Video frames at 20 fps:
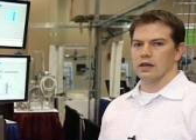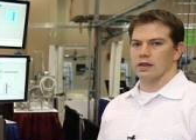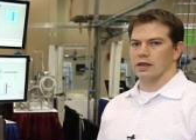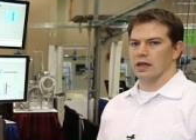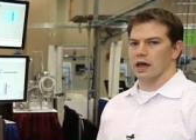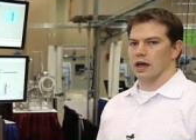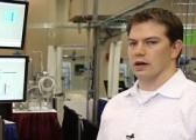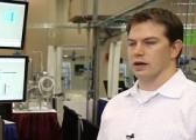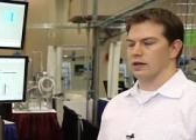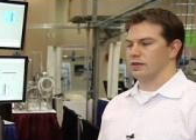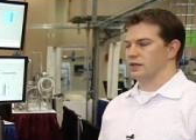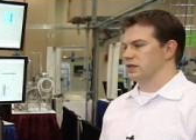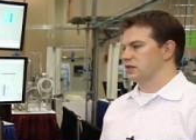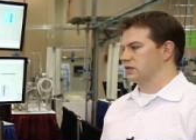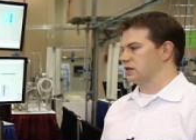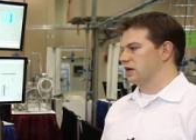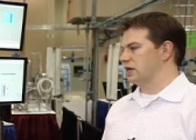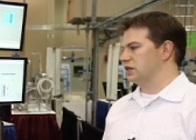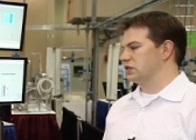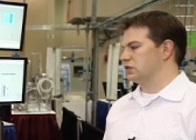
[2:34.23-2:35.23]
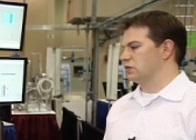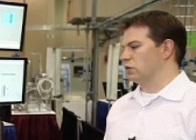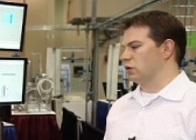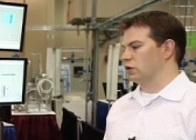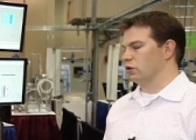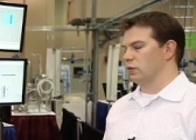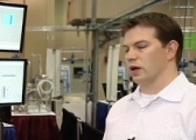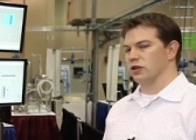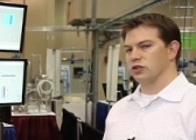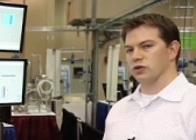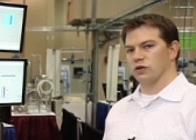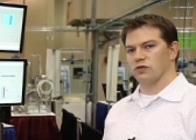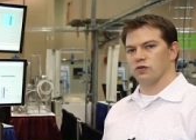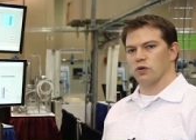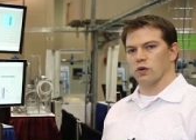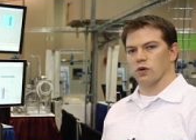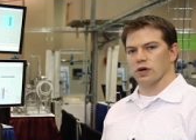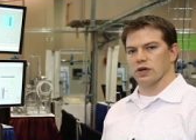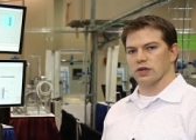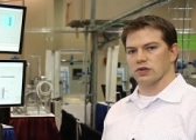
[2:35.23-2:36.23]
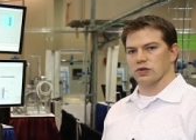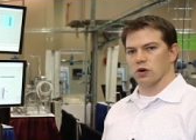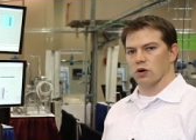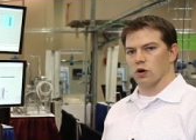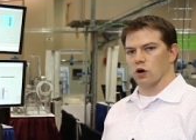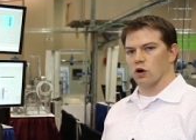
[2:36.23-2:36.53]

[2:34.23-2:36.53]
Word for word: Now, in this case, what we're measuring for is